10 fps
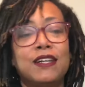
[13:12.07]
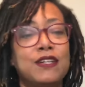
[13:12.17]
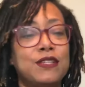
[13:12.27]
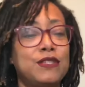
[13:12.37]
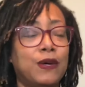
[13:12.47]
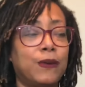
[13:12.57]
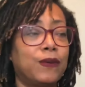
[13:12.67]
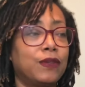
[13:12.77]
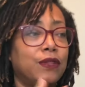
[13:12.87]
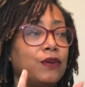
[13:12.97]
So
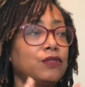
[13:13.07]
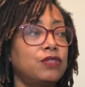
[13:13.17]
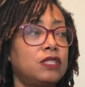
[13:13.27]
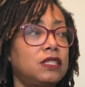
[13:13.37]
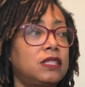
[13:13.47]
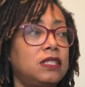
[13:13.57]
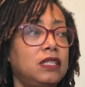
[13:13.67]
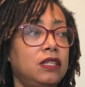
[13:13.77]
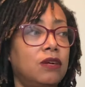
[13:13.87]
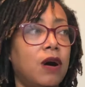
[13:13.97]
those are just,
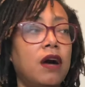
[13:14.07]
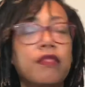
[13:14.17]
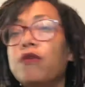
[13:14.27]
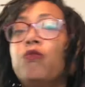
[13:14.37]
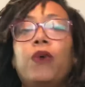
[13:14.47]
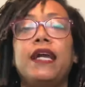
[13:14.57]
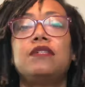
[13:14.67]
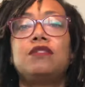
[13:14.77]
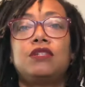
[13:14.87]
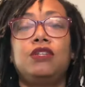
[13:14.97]
other ways
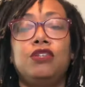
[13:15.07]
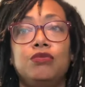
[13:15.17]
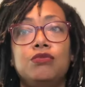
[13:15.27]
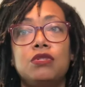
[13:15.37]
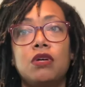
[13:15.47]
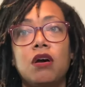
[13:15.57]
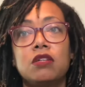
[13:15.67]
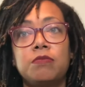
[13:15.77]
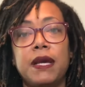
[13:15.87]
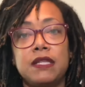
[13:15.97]
to use our
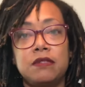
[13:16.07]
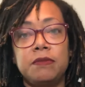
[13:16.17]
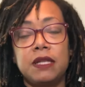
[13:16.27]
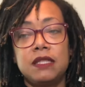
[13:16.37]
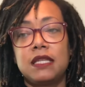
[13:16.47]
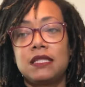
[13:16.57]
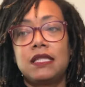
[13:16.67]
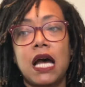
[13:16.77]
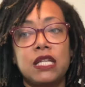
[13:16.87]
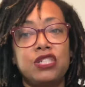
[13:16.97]
spice blends. That's
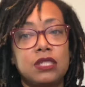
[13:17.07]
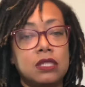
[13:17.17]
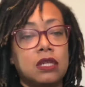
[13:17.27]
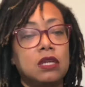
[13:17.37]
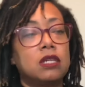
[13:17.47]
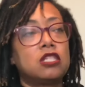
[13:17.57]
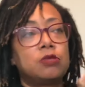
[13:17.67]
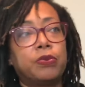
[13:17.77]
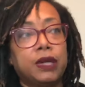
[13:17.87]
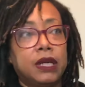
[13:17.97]
not just
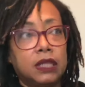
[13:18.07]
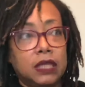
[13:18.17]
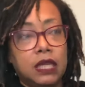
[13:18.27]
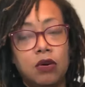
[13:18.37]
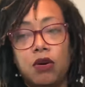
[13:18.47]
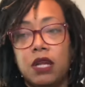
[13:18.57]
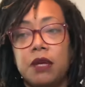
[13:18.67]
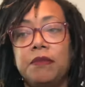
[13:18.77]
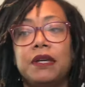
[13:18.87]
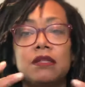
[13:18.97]
sprinkling it on it,
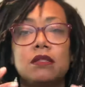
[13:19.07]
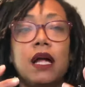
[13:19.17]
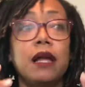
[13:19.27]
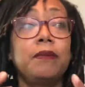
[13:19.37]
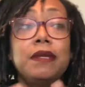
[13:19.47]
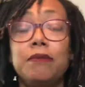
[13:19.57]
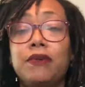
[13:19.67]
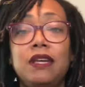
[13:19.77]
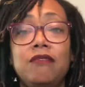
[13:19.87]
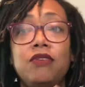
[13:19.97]
because a lot of people,
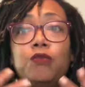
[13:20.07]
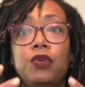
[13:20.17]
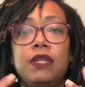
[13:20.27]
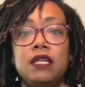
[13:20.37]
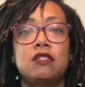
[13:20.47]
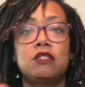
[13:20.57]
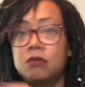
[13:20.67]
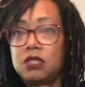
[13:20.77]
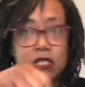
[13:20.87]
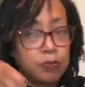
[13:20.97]
even when they
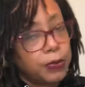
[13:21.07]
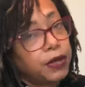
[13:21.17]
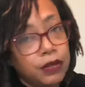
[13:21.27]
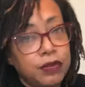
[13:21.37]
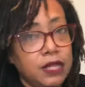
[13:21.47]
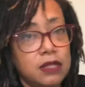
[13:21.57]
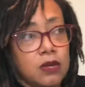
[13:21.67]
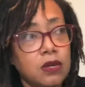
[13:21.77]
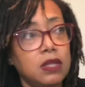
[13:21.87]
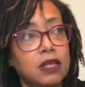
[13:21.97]
just sprinkle things
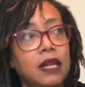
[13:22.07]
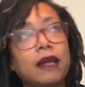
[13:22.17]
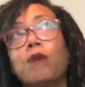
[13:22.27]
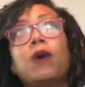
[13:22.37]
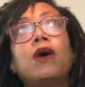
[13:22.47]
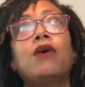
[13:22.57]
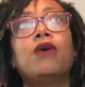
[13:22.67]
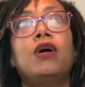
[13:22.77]
on it, they're like, well,